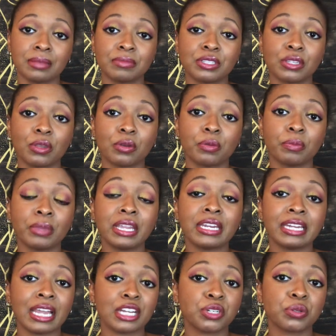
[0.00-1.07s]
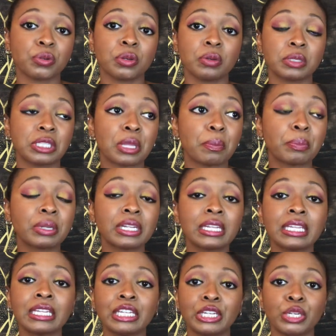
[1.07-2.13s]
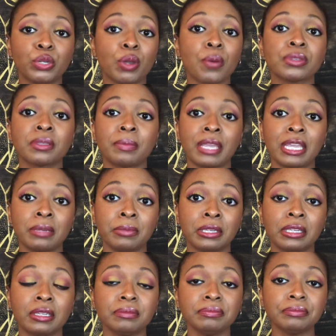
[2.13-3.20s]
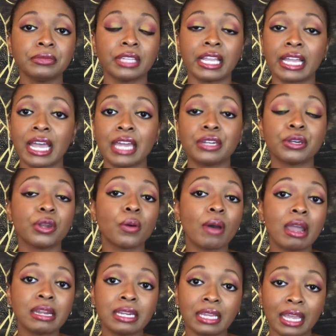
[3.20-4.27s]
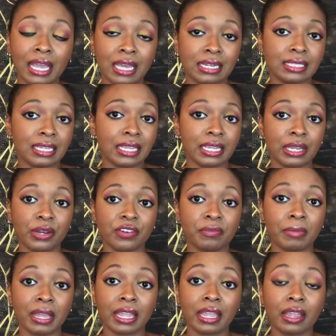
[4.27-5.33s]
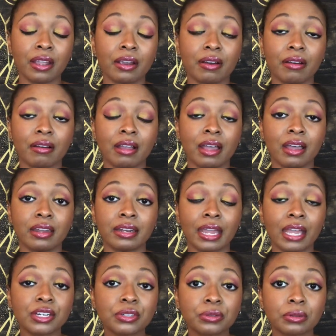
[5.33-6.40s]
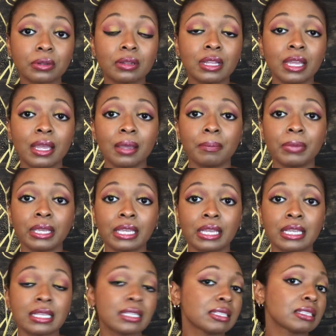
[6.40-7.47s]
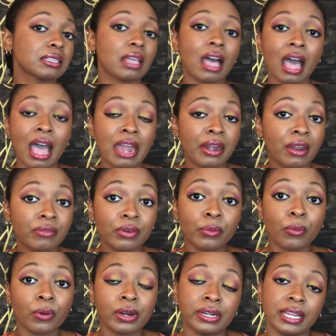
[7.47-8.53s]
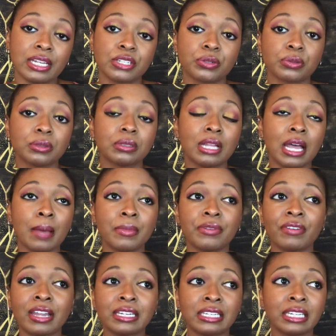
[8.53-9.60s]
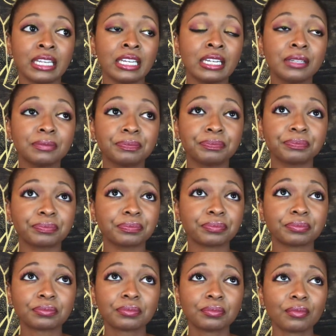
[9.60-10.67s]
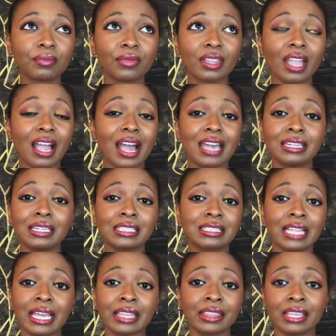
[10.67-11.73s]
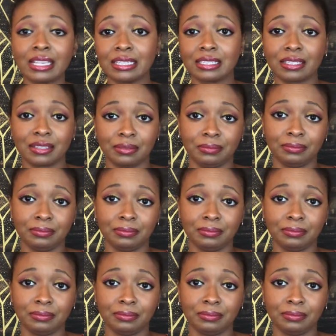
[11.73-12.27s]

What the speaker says: So being natural was completely new. I was a baby. Like, I had no idea how to take care of my hair natural because I never wore it natural. If I did, I looked like this.